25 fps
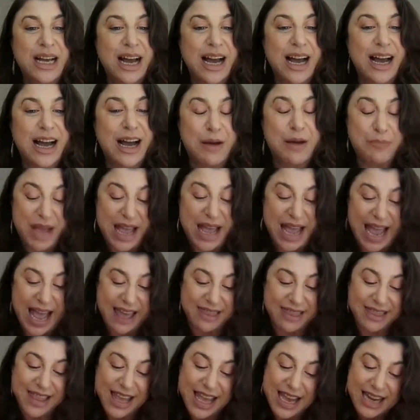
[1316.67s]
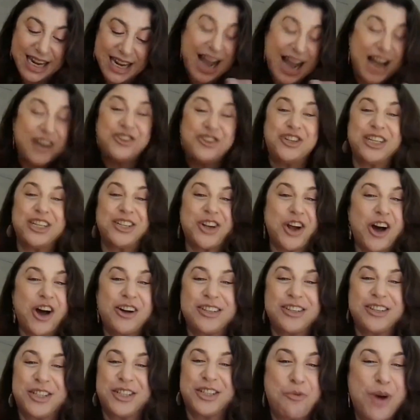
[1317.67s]
And then I just
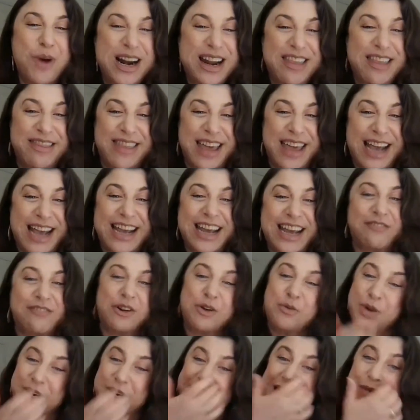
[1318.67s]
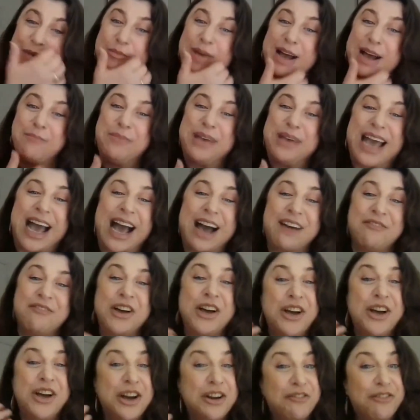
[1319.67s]
also want to thank everyone on my behalf
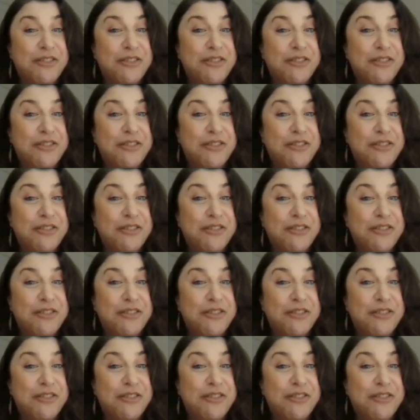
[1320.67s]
